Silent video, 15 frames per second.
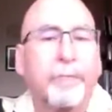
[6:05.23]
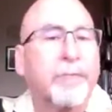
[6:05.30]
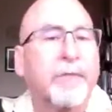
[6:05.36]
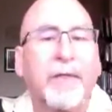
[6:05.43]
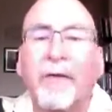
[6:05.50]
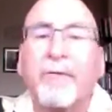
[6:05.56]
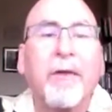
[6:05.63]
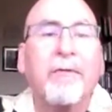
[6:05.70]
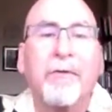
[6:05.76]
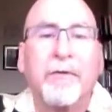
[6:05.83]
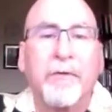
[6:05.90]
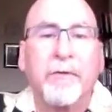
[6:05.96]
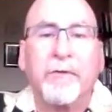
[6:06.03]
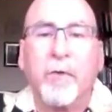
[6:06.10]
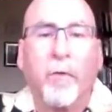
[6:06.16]
70
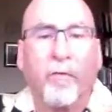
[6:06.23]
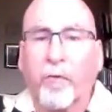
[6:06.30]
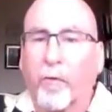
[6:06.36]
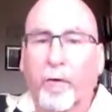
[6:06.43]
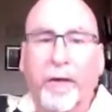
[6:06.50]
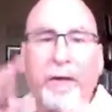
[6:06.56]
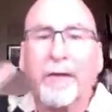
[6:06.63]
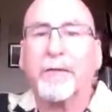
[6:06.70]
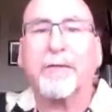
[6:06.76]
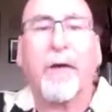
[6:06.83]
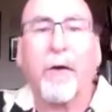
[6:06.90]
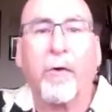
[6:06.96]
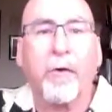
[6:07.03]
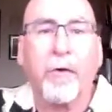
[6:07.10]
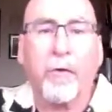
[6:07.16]
visits over an
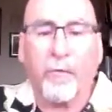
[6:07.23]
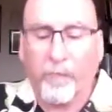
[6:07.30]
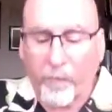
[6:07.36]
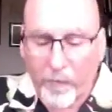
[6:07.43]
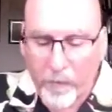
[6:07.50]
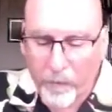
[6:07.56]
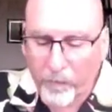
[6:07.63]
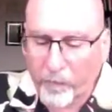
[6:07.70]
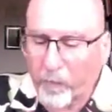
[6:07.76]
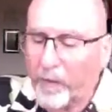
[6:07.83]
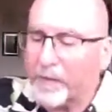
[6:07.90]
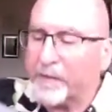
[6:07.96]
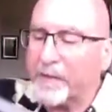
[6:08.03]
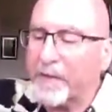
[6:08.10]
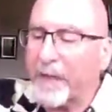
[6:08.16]
entire year for
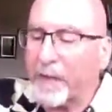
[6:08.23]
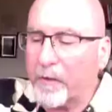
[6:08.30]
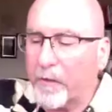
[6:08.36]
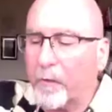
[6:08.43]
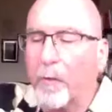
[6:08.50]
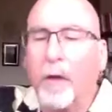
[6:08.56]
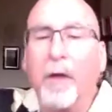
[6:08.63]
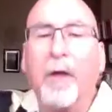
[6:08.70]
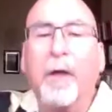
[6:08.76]
us to get you